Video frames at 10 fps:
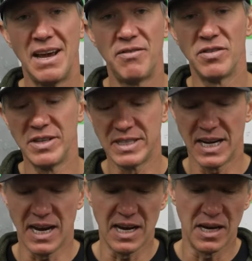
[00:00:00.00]
every
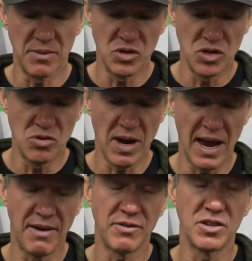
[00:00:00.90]
time you
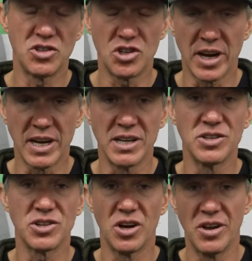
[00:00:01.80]
have to
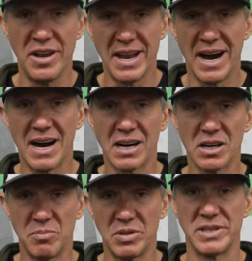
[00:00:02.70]
change a
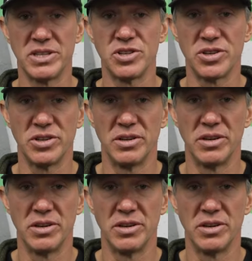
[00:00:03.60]
nock position.